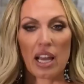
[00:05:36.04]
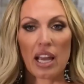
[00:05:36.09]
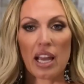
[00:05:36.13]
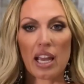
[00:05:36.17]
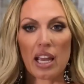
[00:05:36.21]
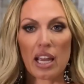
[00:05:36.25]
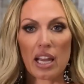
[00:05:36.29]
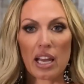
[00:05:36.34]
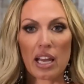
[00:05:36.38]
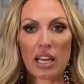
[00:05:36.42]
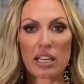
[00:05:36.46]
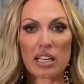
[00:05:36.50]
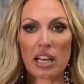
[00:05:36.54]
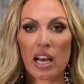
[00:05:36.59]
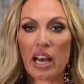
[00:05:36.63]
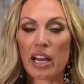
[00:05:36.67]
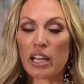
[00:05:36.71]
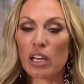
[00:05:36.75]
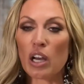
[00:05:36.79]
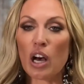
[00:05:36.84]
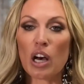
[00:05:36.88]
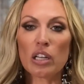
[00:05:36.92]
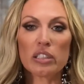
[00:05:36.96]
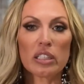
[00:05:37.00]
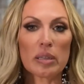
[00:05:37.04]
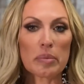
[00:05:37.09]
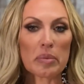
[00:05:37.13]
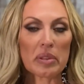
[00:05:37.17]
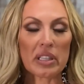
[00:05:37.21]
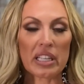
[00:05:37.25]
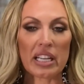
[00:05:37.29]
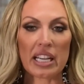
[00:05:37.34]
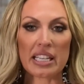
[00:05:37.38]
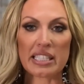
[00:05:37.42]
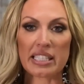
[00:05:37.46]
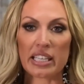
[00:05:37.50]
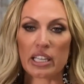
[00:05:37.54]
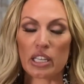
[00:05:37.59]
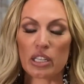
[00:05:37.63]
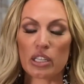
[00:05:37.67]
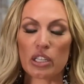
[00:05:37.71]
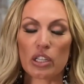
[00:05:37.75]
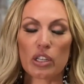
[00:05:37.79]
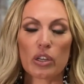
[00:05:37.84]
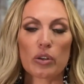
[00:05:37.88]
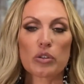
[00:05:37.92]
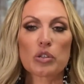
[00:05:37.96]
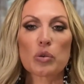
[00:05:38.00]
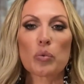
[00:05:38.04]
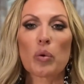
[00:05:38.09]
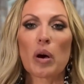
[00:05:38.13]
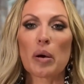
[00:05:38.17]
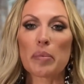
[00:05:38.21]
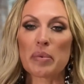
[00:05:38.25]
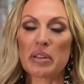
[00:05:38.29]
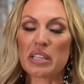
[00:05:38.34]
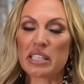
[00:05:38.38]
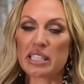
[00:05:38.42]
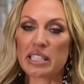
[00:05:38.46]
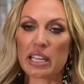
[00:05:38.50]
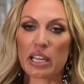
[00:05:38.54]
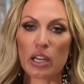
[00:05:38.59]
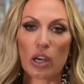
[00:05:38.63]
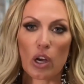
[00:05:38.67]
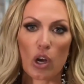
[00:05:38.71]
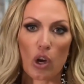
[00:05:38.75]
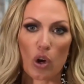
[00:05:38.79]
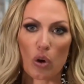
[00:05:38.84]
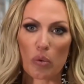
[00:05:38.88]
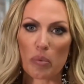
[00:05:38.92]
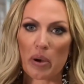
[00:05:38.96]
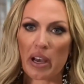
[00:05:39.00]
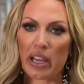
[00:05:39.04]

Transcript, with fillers: And I called Emily and I said, you know, do you want me to stay home?